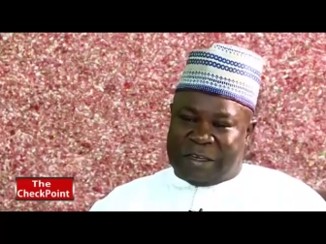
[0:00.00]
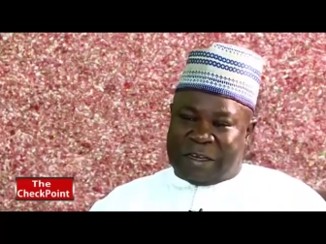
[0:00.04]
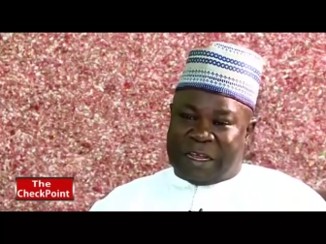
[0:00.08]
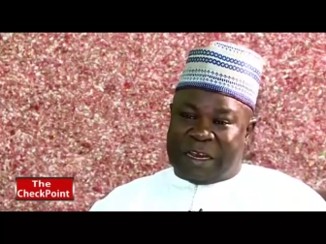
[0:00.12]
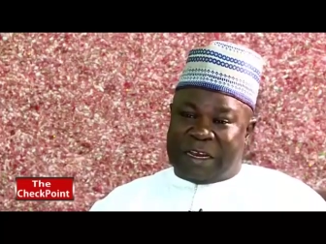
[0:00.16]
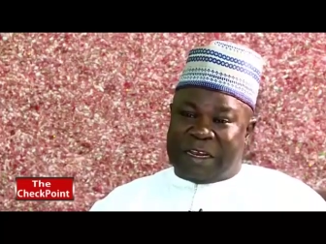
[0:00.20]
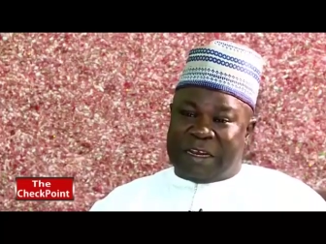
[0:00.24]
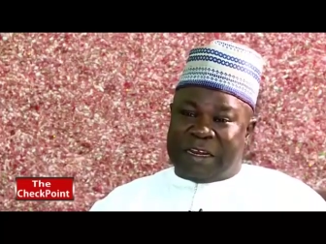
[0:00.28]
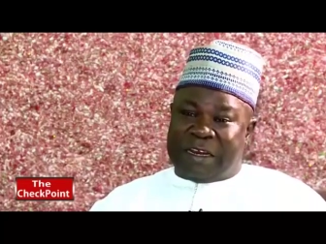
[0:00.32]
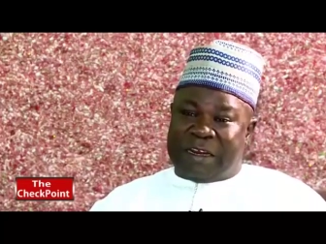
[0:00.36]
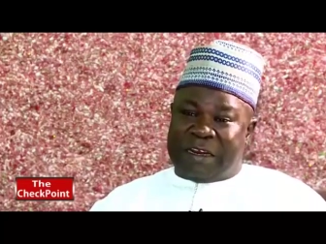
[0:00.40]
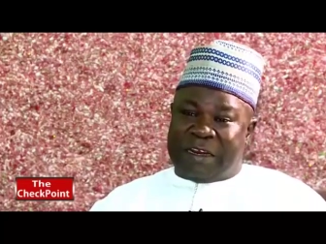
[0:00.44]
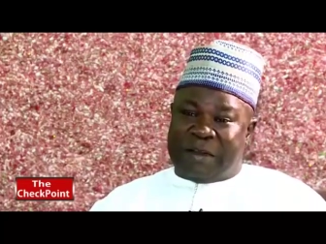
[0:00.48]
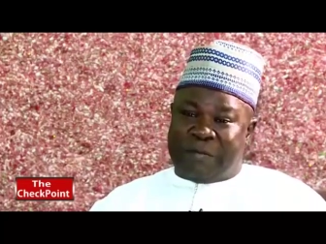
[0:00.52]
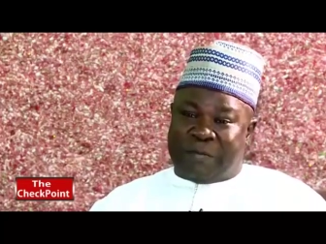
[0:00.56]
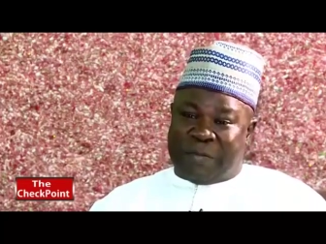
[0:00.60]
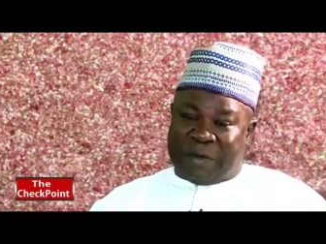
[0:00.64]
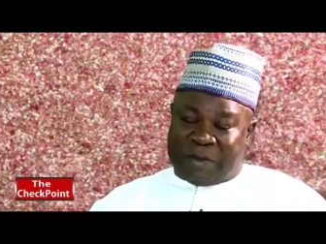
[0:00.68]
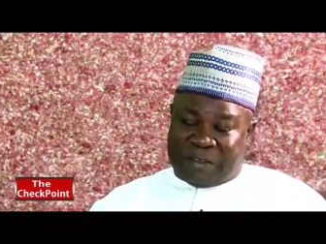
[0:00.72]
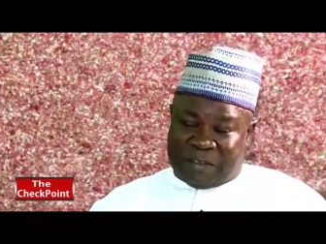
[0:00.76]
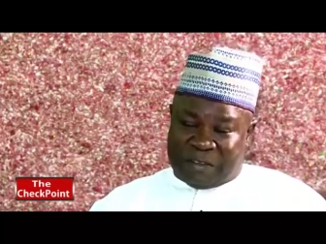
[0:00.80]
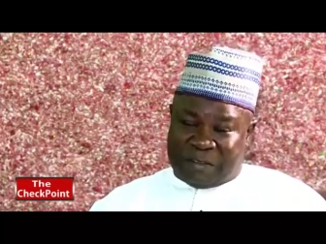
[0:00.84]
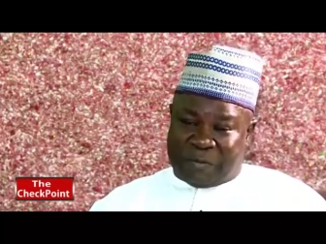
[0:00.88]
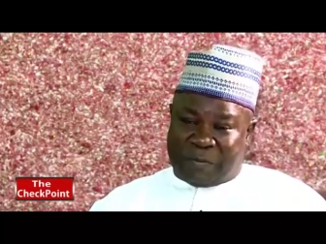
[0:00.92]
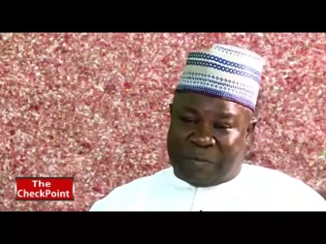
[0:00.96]
that the
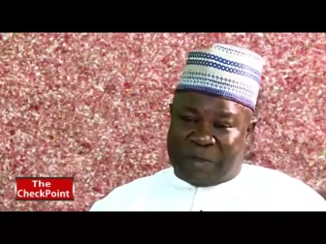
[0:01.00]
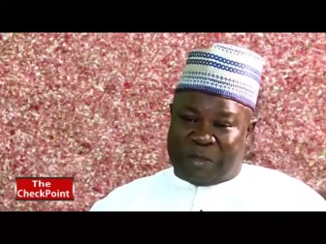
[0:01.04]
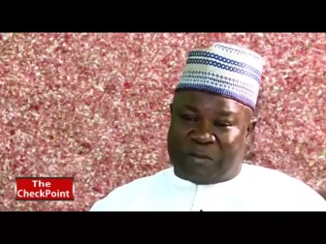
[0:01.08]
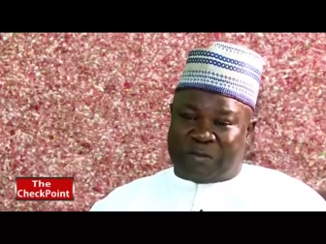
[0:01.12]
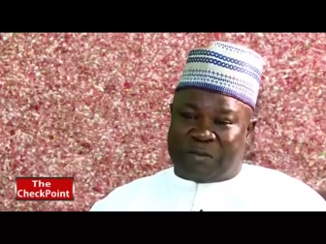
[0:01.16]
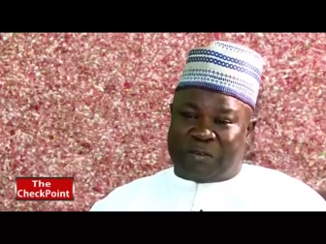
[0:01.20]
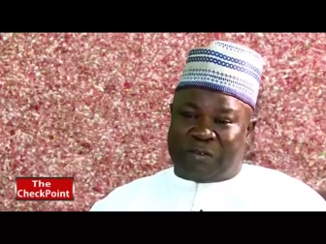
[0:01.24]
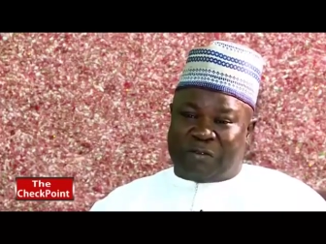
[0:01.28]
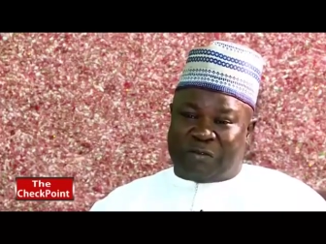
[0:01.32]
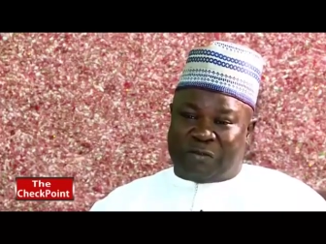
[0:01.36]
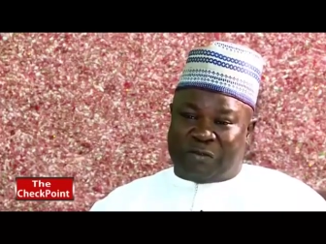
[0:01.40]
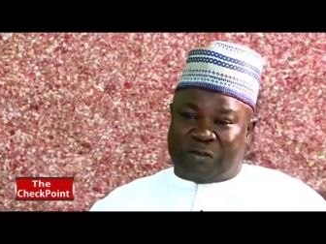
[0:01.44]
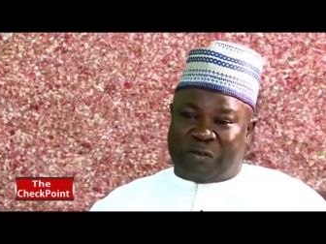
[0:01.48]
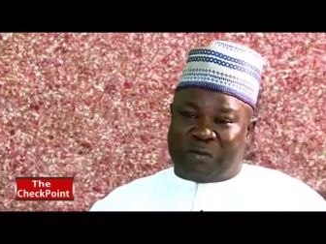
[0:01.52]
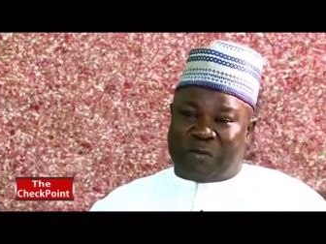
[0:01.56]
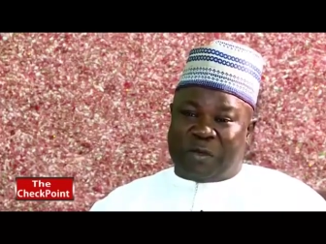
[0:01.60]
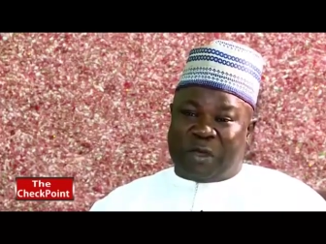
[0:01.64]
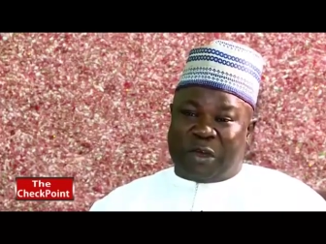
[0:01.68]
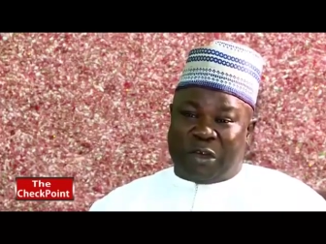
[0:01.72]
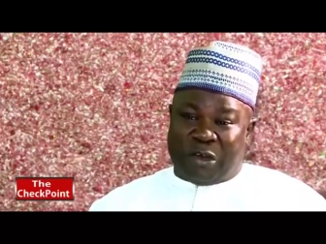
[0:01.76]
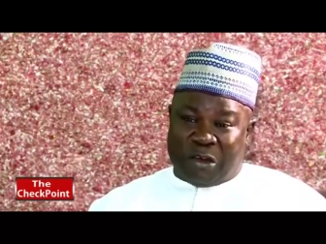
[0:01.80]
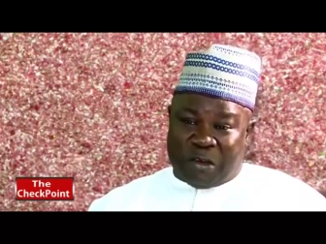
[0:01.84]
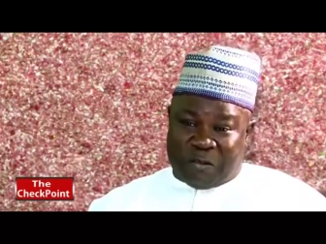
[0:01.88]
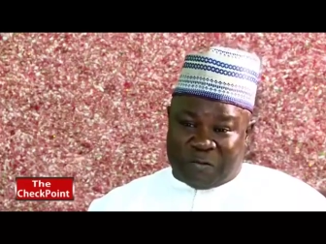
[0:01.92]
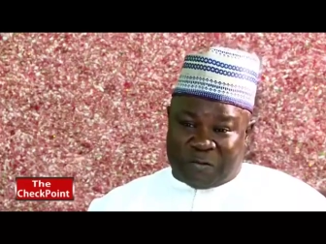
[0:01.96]
participation should
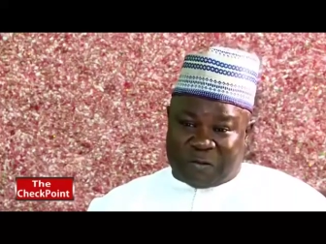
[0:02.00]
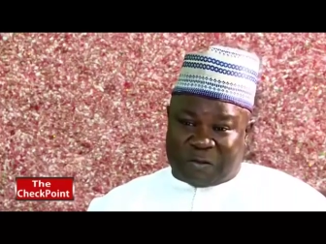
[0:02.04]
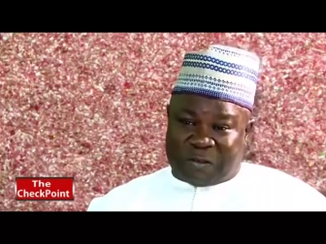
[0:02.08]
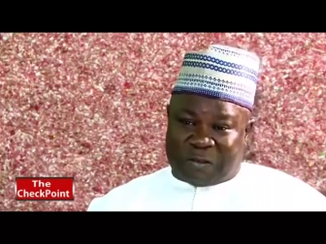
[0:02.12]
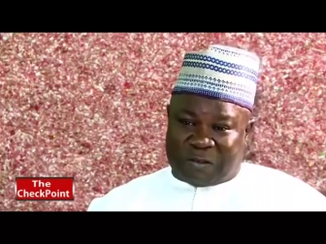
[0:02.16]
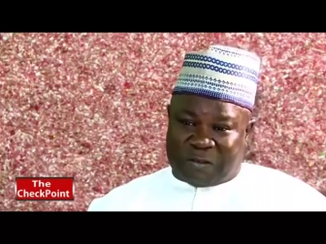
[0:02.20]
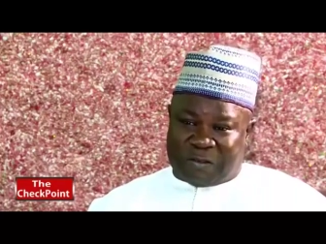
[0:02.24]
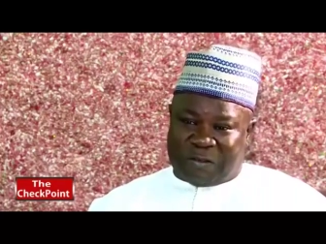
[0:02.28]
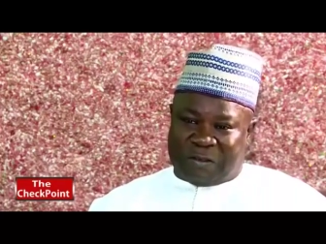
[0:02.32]
be all of